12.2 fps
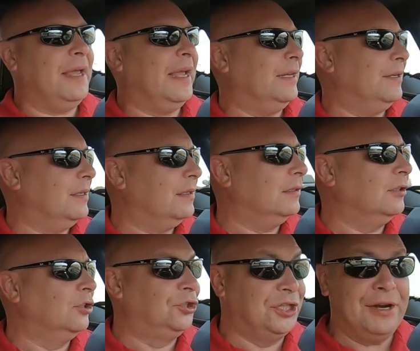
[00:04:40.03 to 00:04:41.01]

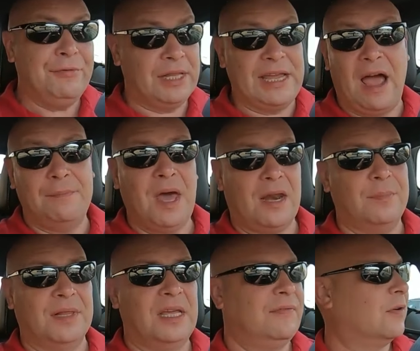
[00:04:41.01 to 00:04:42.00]
And generally, I'm not a
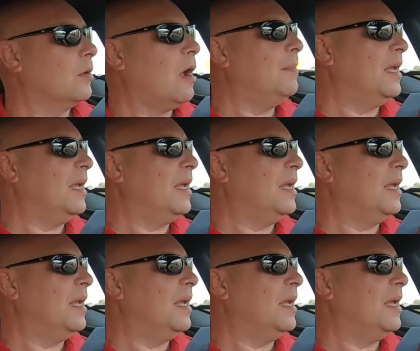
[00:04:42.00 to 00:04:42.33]
believer.